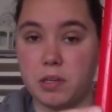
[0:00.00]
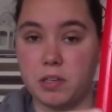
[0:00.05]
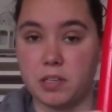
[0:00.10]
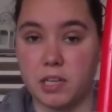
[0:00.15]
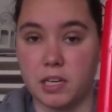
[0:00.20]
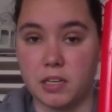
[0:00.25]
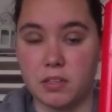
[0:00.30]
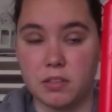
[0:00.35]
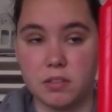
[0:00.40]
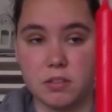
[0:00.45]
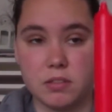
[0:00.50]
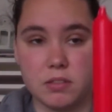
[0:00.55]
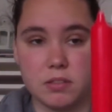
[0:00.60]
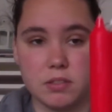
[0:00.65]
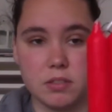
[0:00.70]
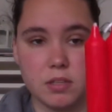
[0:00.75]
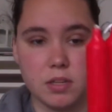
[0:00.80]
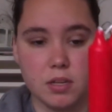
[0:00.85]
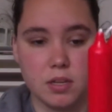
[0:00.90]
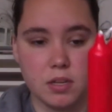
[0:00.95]
candles
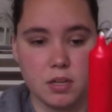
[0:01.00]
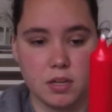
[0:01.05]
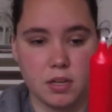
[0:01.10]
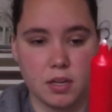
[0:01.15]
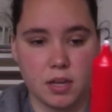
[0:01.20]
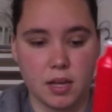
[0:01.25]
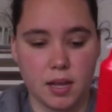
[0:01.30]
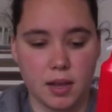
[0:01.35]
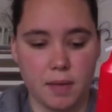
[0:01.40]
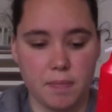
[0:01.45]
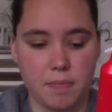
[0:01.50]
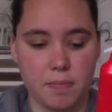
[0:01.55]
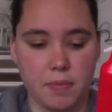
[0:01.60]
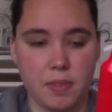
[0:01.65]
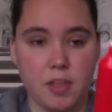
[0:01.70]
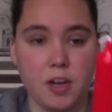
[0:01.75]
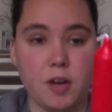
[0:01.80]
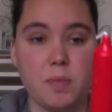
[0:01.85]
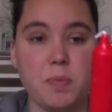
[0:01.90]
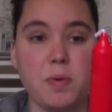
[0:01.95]

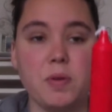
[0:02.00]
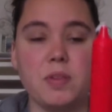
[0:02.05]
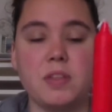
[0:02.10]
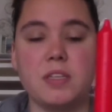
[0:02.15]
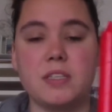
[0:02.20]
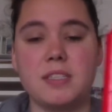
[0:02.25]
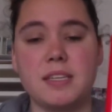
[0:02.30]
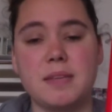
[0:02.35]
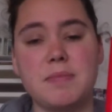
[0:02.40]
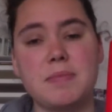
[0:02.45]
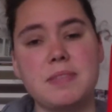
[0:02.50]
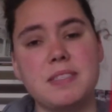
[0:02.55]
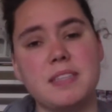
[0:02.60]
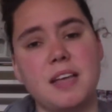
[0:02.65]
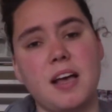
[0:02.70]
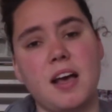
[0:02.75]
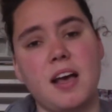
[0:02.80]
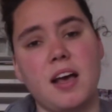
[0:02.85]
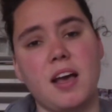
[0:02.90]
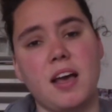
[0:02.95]
that are both the same
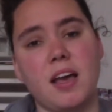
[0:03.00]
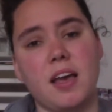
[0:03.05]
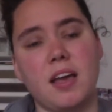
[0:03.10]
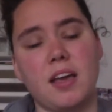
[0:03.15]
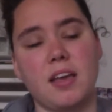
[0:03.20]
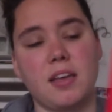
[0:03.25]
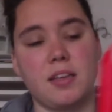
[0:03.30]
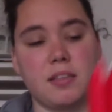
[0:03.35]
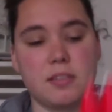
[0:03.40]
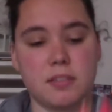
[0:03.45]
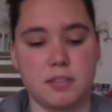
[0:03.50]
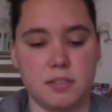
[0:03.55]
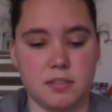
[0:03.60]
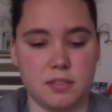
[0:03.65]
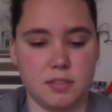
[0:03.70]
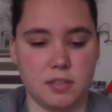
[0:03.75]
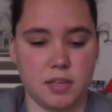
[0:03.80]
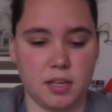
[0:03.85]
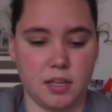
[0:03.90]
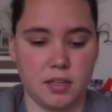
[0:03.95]
size.
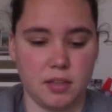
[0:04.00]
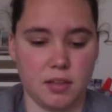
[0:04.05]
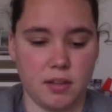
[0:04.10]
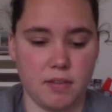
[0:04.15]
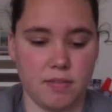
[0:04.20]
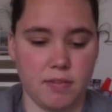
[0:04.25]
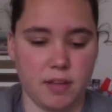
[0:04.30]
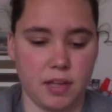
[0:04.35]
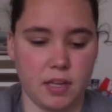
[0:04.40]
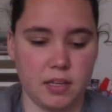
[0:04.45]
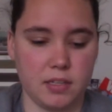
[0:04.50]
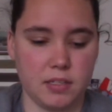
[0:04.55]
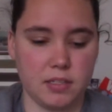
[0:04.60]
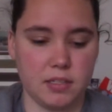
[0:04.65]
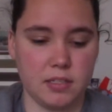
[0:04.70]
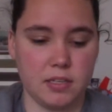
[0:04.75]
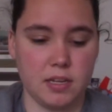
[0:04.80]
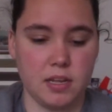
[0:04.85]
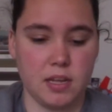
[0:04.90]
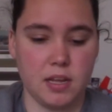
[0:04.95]
I love
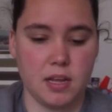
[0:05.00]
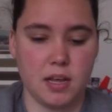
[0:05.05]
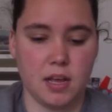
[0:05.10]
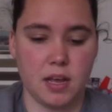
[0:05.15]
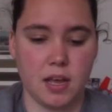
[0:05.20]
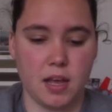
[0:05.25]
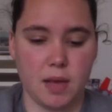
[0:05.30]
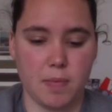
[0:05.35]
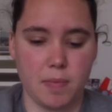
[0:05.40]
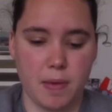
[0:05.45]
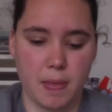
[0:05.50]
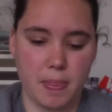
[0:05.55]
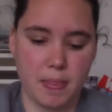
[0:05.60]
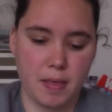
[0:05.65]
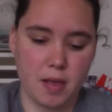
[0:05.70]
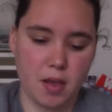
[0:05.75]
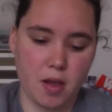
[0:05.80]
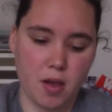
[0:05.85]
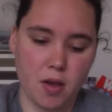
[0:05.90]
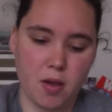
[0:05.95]
it. And
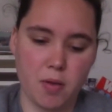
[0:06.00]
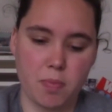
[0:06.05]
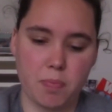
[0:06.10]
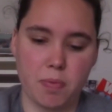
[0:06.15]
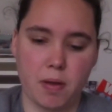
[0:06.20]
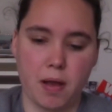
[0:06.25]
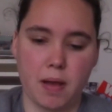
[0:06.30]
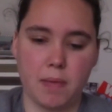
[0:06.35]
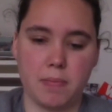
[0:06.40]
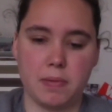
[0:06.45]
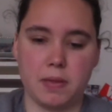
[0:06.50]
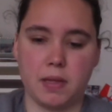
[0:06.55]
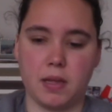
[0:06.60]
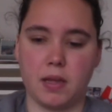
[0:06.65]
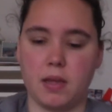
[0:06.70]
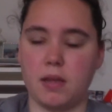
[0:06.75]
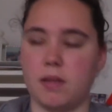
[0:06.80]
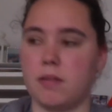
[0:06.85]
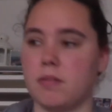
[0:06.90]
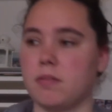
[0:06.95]
they're
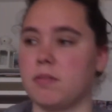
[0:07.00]
probably,